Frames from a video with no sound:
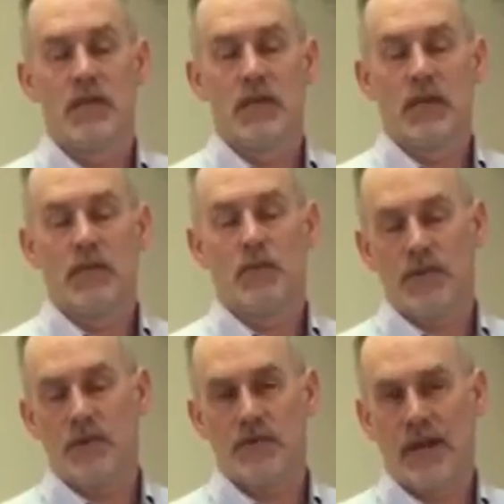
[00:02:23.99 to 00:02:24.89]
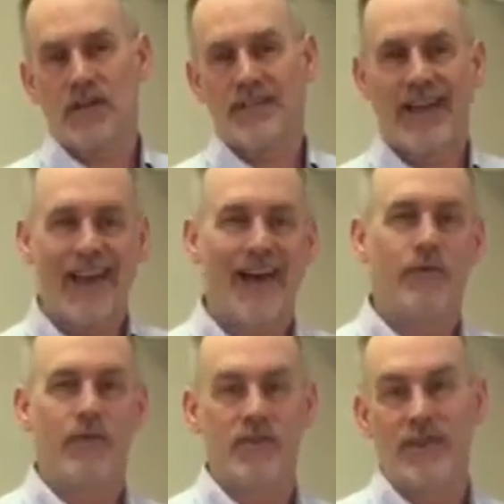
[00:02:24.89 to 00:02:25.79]
and whether you actually have
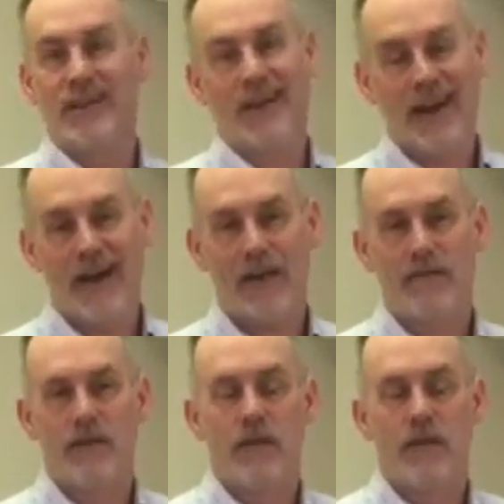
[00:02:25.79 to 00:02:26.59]
what you think you have.